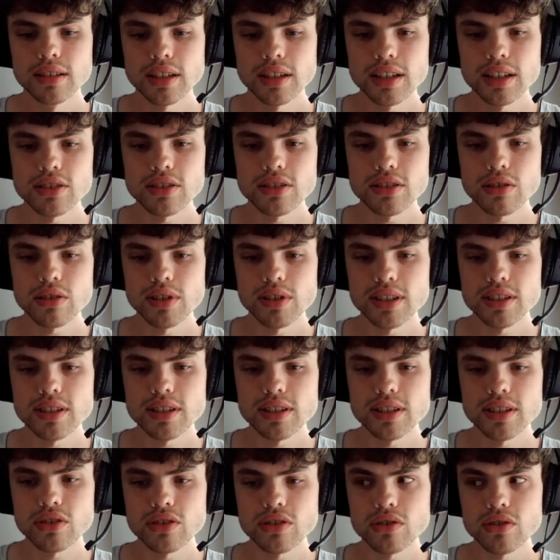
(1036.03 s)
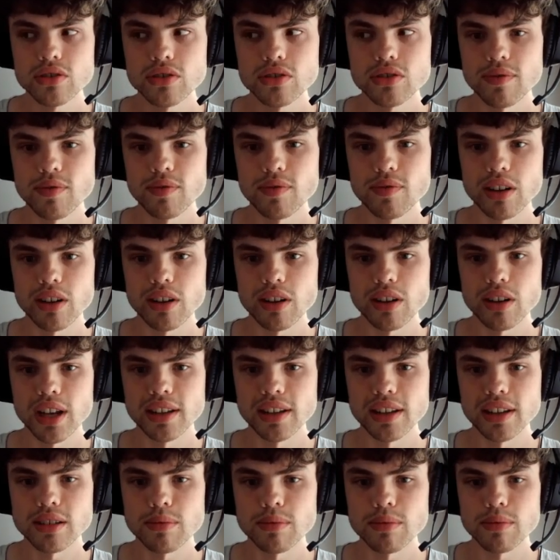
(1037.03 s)
His units trade very well
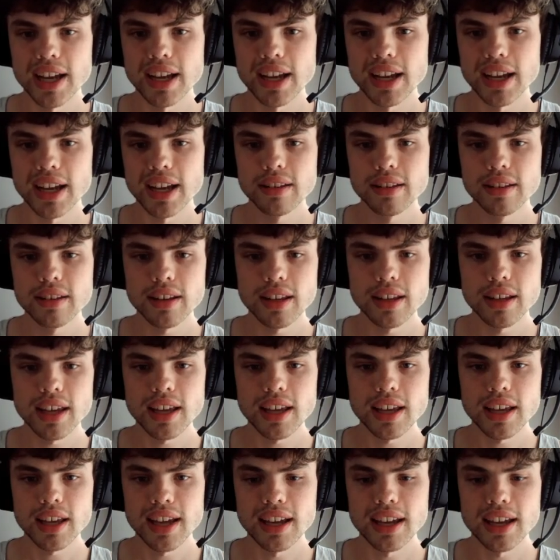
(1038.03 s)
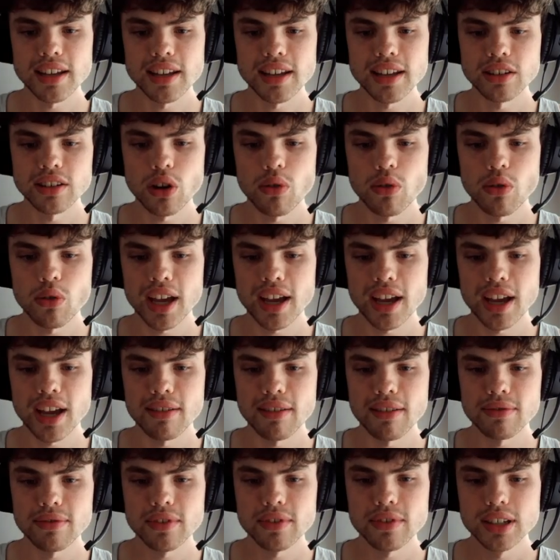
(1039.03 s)
into mine, and I don't have